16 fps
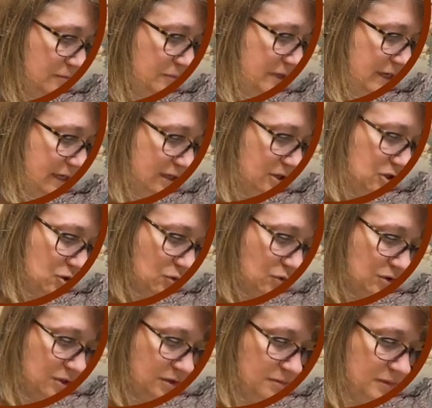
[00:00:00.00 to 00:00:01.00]
back in
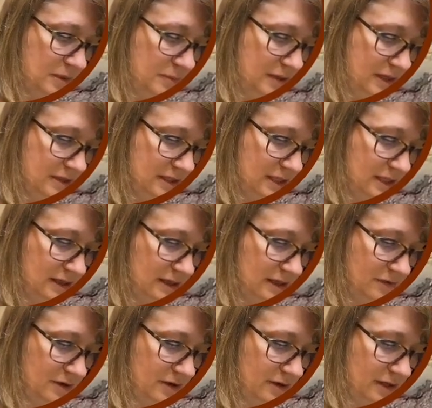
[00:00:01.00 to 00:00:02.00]
Georgia, about to head
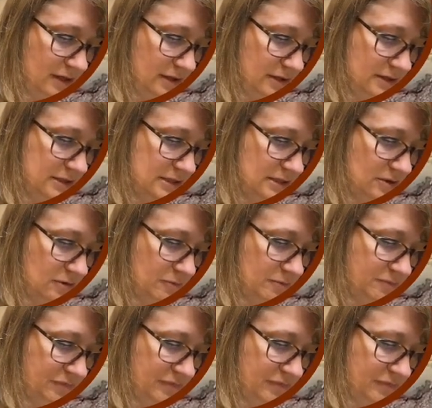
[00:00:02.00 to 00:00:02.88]
out there again. So